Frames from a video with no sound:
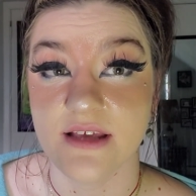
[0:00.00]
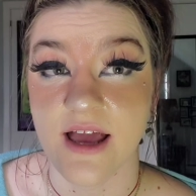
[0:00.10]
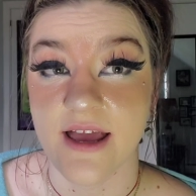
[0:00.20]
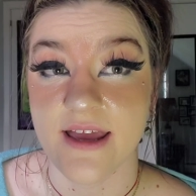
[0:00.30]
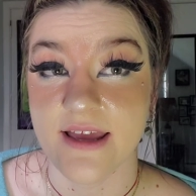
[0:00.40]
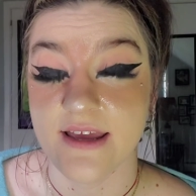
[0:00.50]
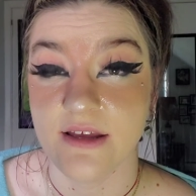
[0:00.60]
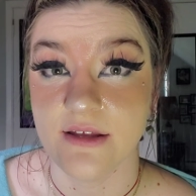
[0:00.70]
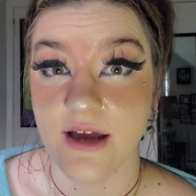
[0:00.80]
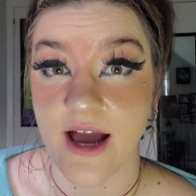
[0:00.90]

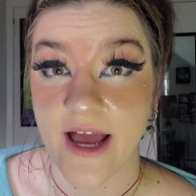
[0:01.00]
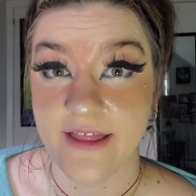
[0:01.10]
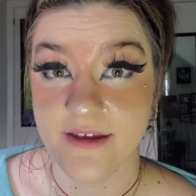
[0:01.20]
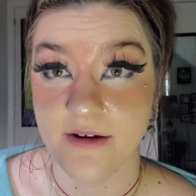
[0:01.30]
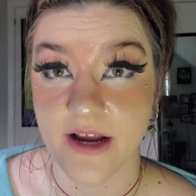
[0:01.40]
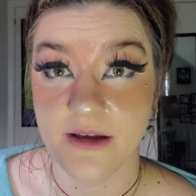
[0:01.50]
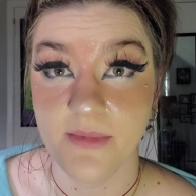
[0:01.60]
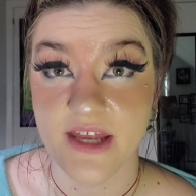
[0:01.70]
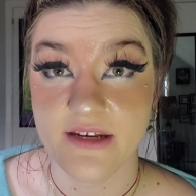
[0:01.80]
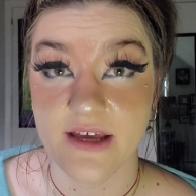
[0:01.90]
I highly
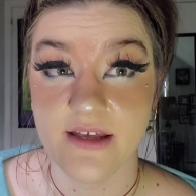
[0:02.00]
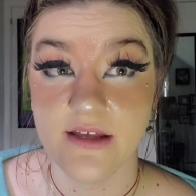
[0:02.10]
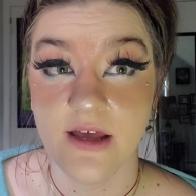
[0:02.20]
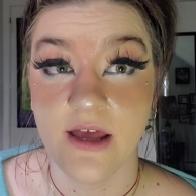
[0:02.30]
recommend it.